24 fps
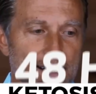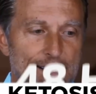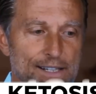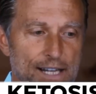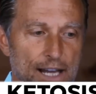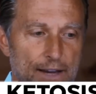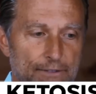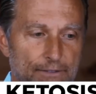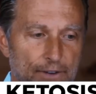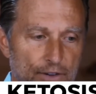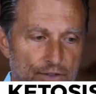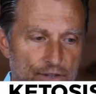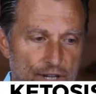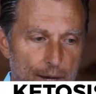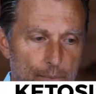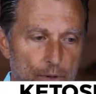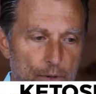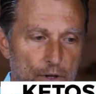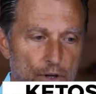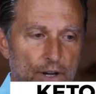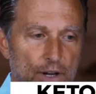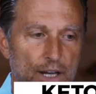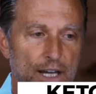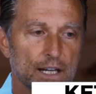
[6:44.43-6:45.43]
Let's say, for
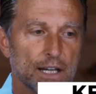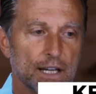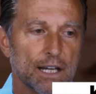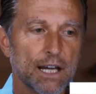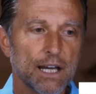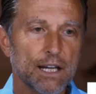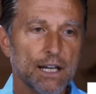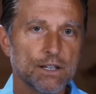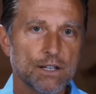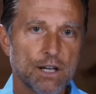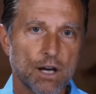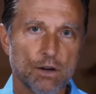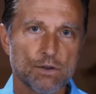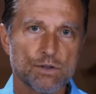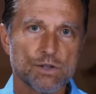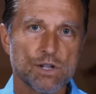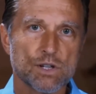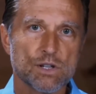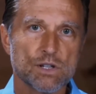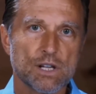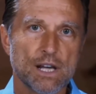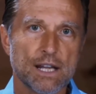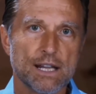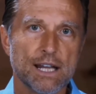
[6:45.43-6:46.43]
example, you're in
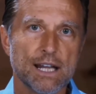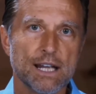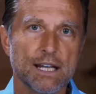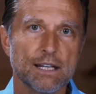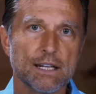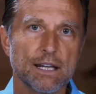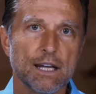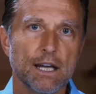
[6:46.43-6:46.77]
ketosis and then